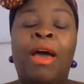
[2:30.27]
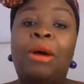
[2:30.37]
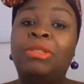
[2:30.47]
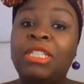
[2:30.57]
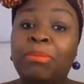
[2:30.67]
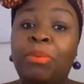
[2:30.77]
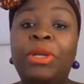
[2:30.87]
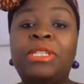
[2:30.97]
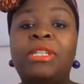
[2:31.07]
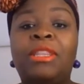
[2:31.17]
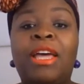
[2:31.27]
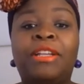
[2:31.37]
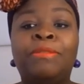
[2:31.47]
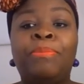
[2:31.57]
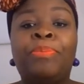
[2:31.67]
I was disappointed
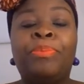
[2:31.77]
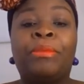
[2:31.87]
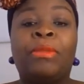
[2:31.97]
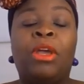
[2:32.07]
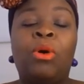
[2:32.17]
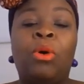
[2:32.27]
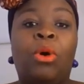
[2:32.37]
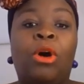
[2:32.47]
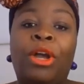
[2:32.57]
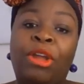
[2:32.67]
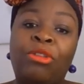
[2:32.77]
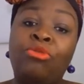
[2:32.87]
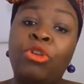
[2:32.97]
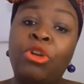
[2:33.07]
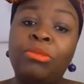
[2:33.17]
that, okay, the
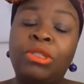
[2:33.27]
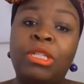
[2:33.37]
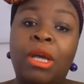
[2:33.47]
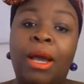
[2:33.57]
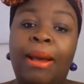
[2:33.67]
rooms